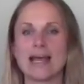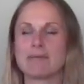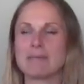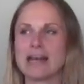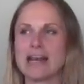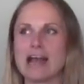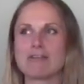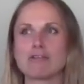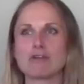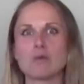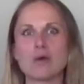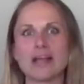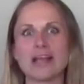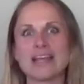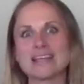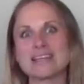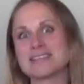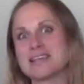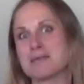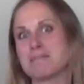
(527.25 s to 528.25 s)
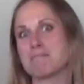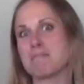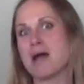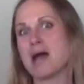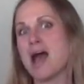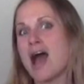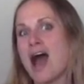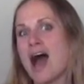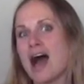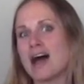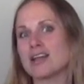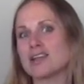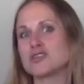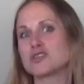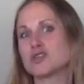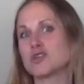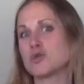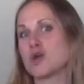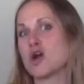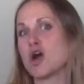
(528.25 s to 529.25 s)
I mean, everyone gets it
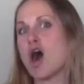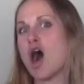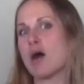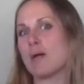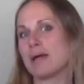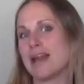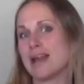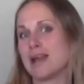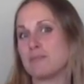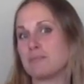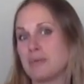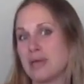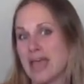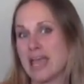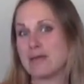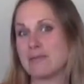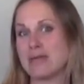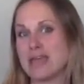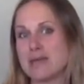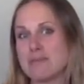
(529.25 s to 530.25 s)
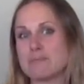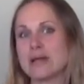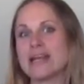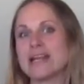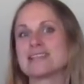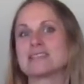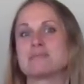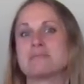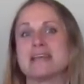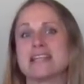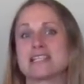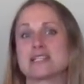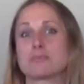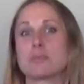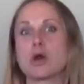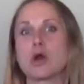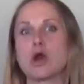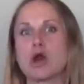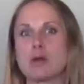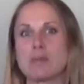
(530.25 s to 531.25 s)
to accommodate a baby, but it doesn't mean it's
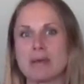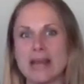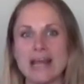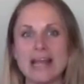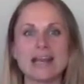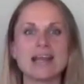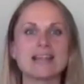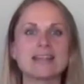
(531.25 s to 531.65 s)
permanent,